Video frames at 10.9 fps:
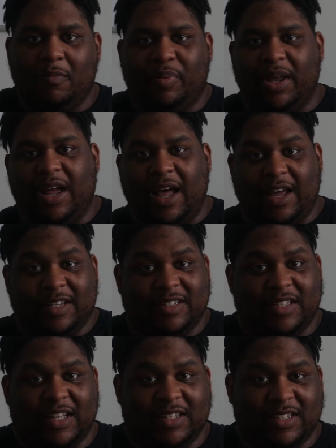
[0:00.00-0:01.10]
But
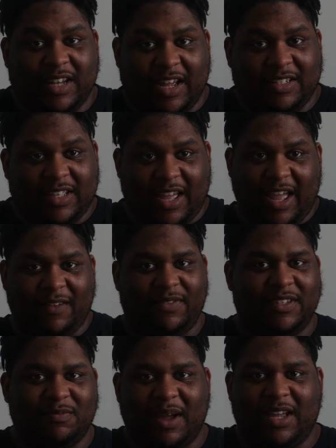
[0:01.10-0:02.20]
honestly, it's nice to have
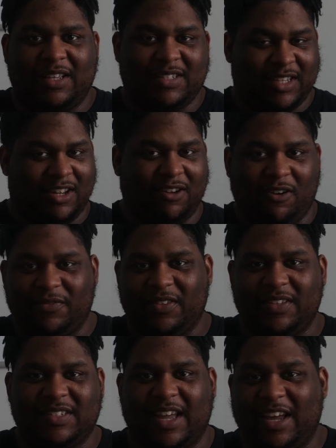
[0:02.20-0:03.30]
this mic sitting off to
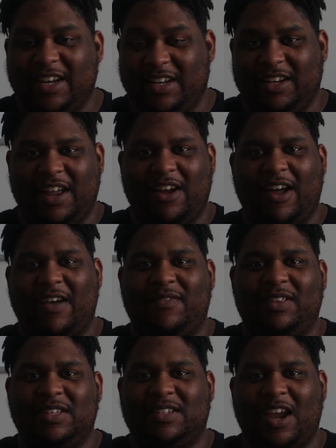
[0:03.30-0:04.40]
the side and now
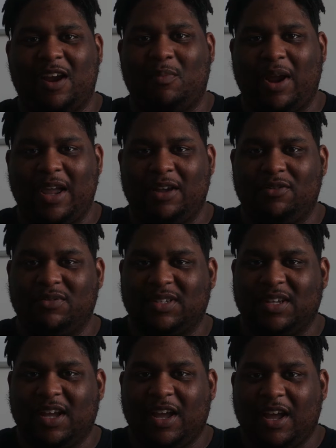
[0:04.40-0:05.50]
having these camera
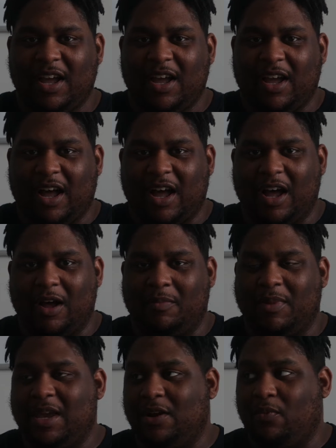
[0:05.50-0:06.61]
angles
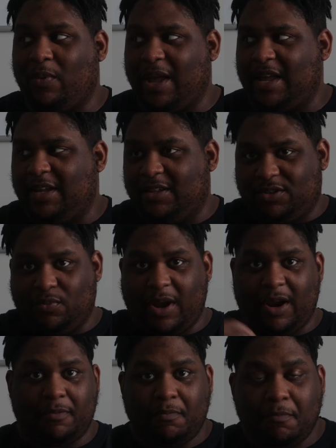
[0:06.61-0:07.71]
in a way to
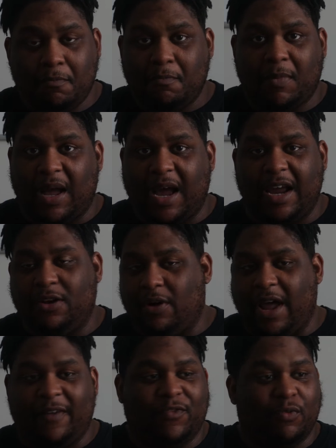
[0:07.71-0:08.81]
where I don't
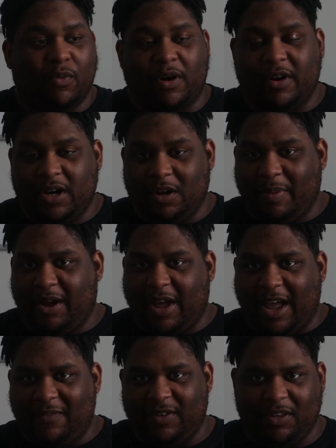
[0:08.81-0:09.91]
have to worry about
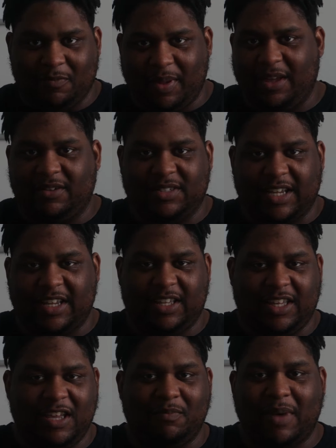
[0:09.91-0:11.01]
having lapels. I can
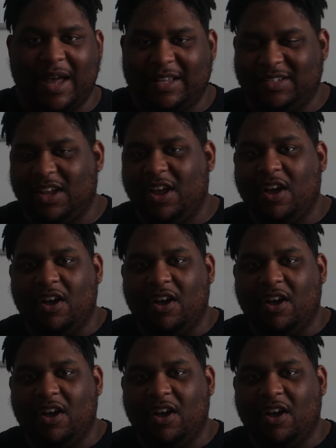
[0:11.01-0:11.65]
keep mics